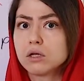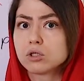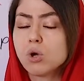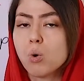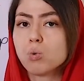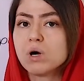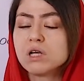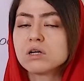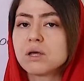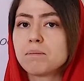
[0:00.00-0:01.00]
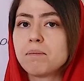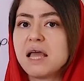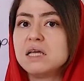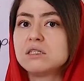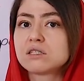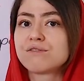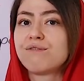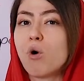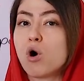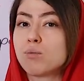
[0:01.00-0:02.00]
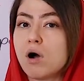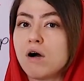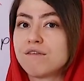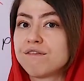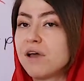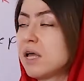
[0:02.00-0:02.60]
So what are the base form of